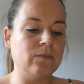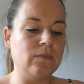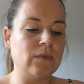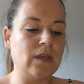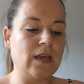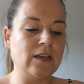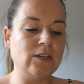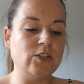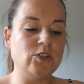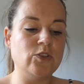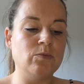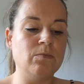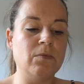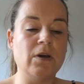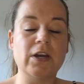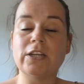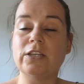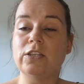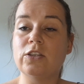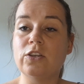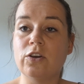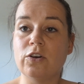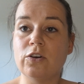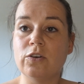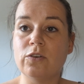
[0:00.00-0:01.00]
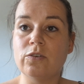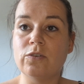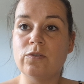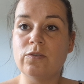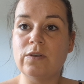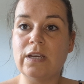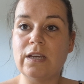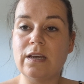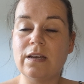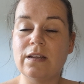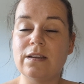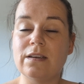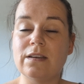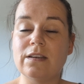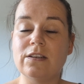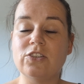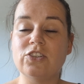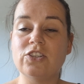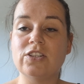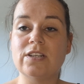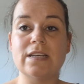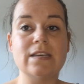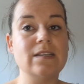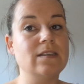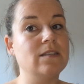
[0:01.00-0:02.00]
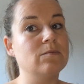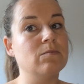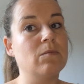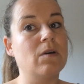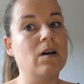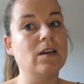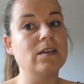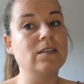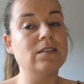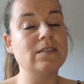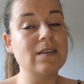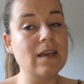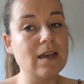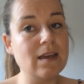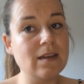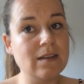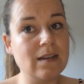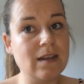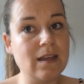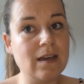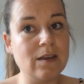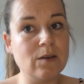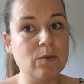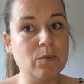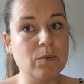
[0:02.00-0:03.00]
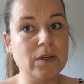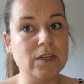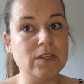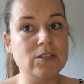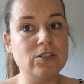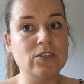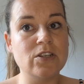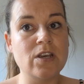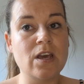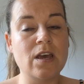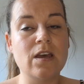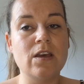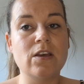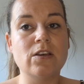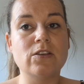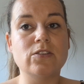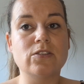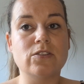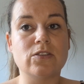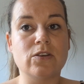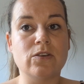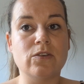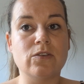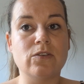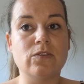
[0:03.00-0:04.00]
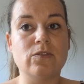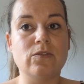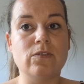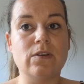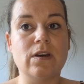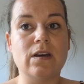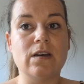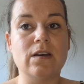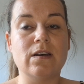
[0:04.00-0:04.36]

As you might know, English is my second language, so